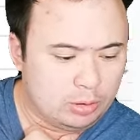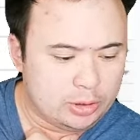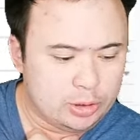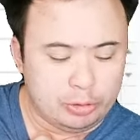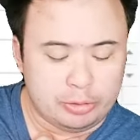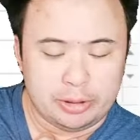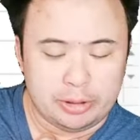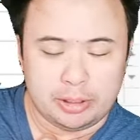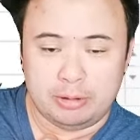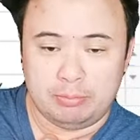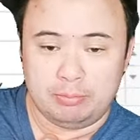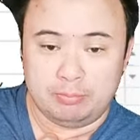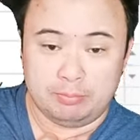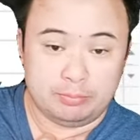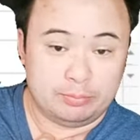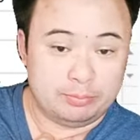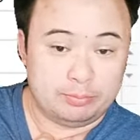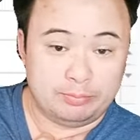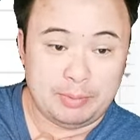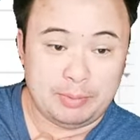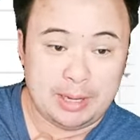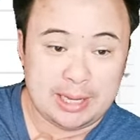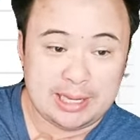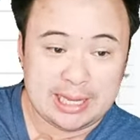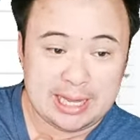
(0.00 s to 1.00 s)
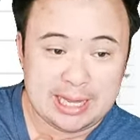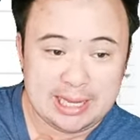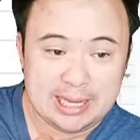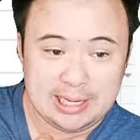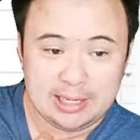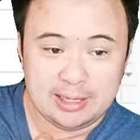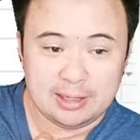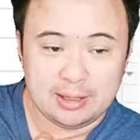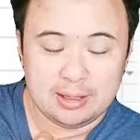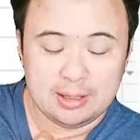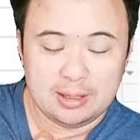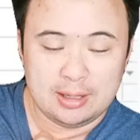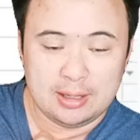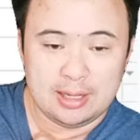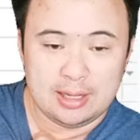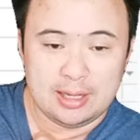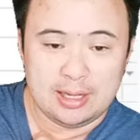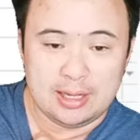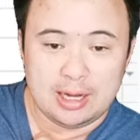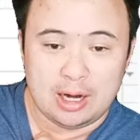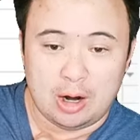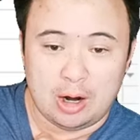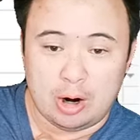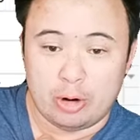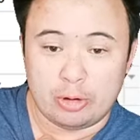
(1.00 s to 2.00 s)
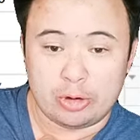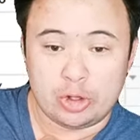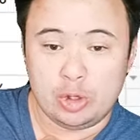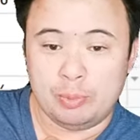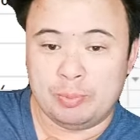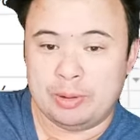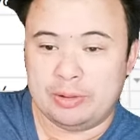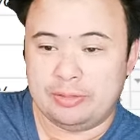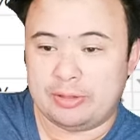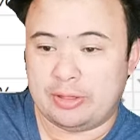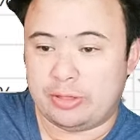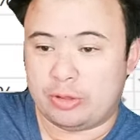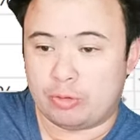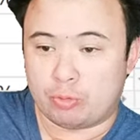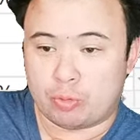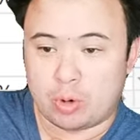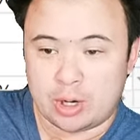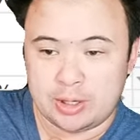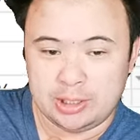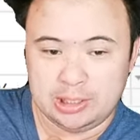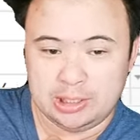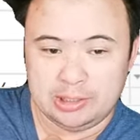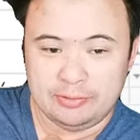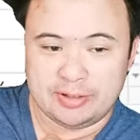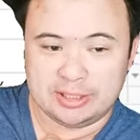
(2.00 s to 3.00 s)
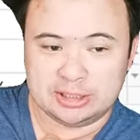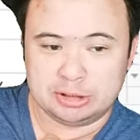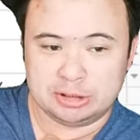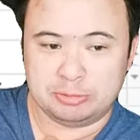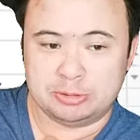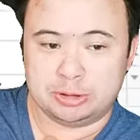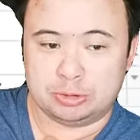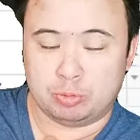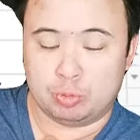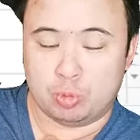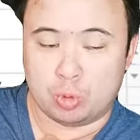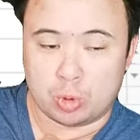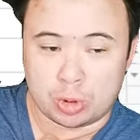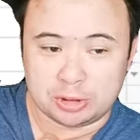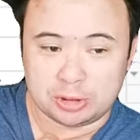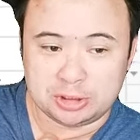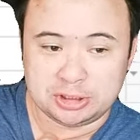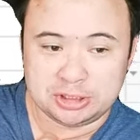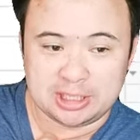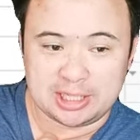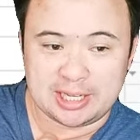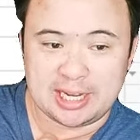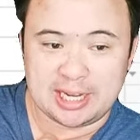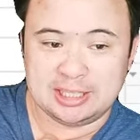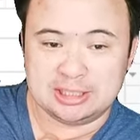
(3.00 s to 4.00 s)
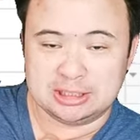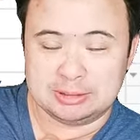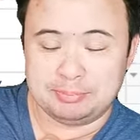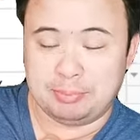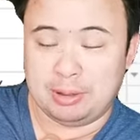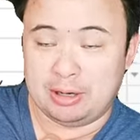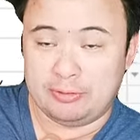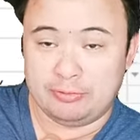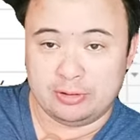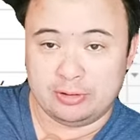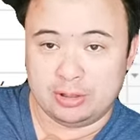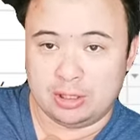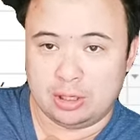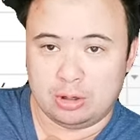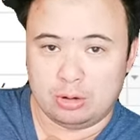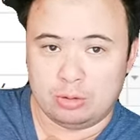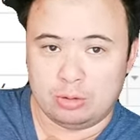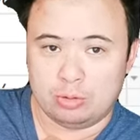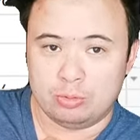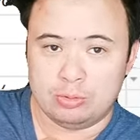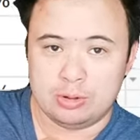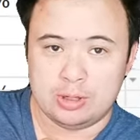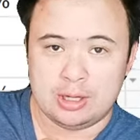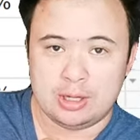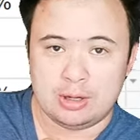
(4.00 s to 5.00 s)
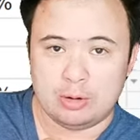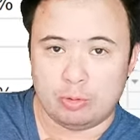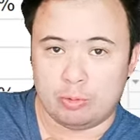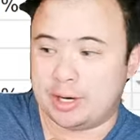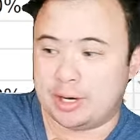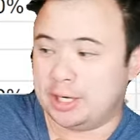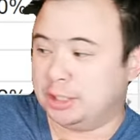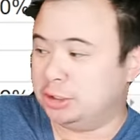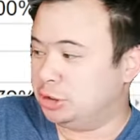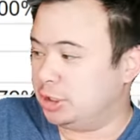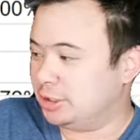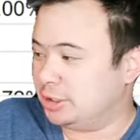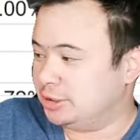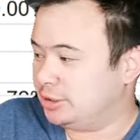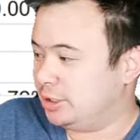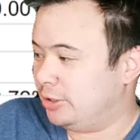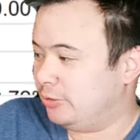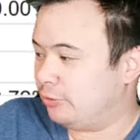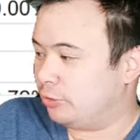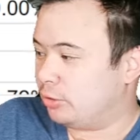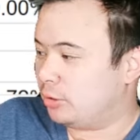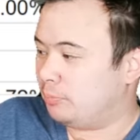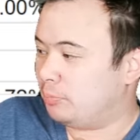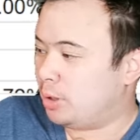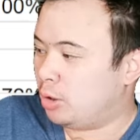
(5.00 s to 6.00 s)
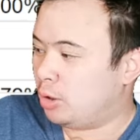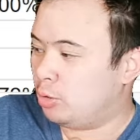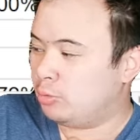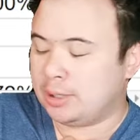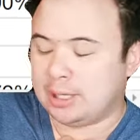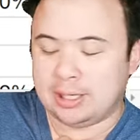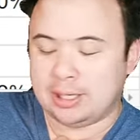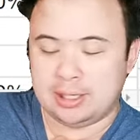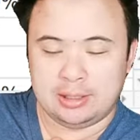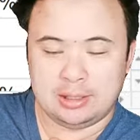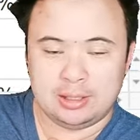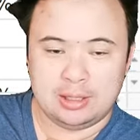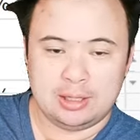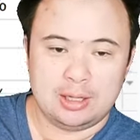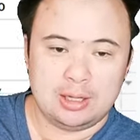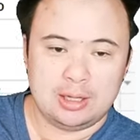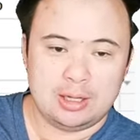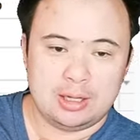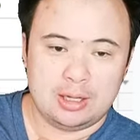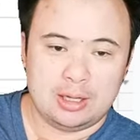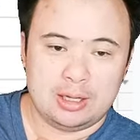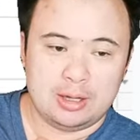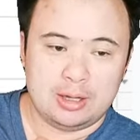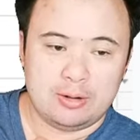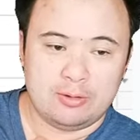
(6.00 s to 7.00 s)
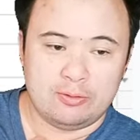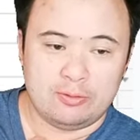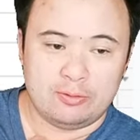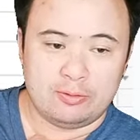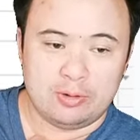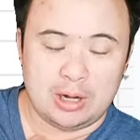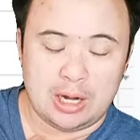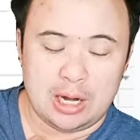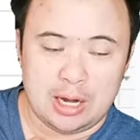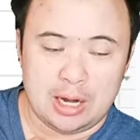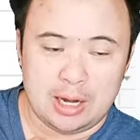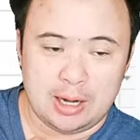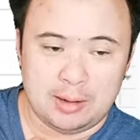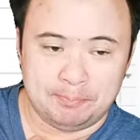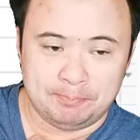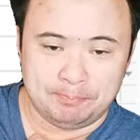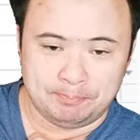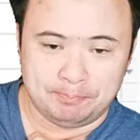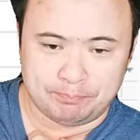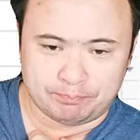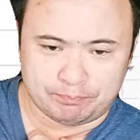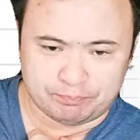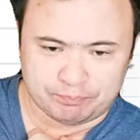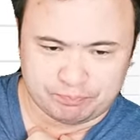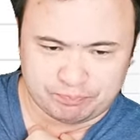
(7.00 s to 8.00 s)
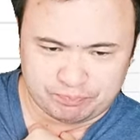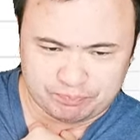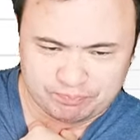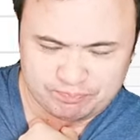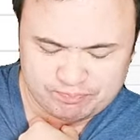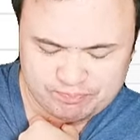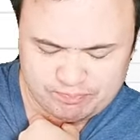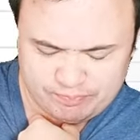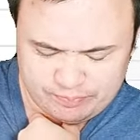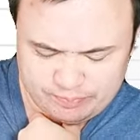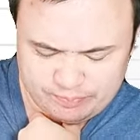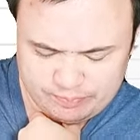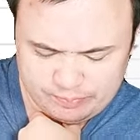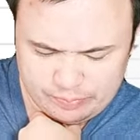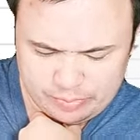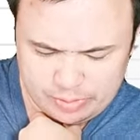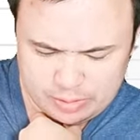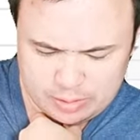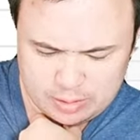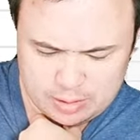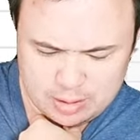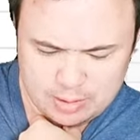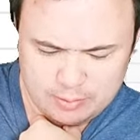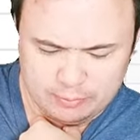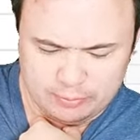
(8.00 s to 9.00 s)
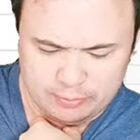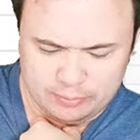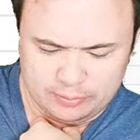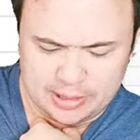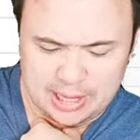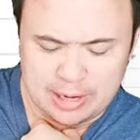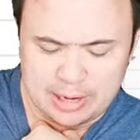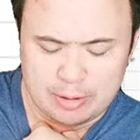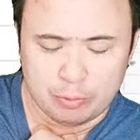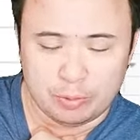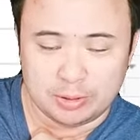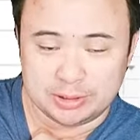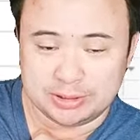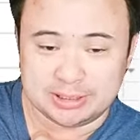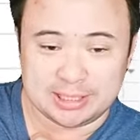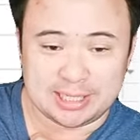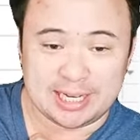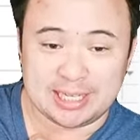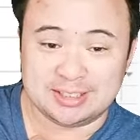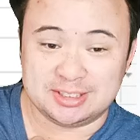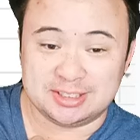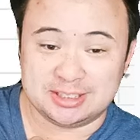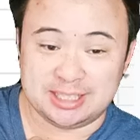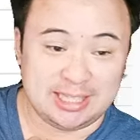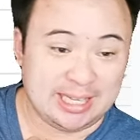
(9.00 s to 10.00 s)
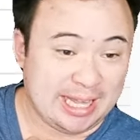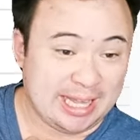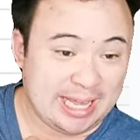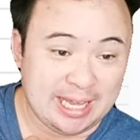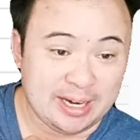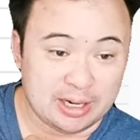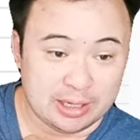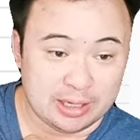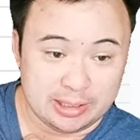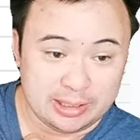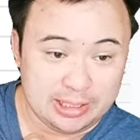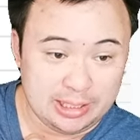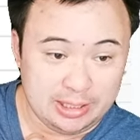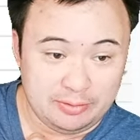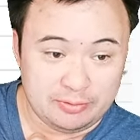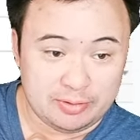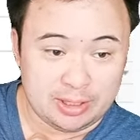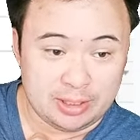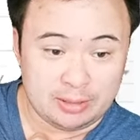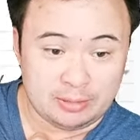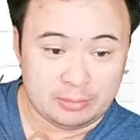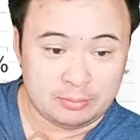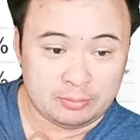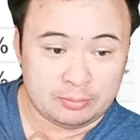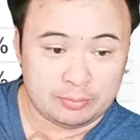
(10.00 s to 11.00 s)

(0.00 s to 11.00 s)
you could make a argument that the run defense was worse against Buffalo when adjusted for opponent um, than it was against Atlanta, even.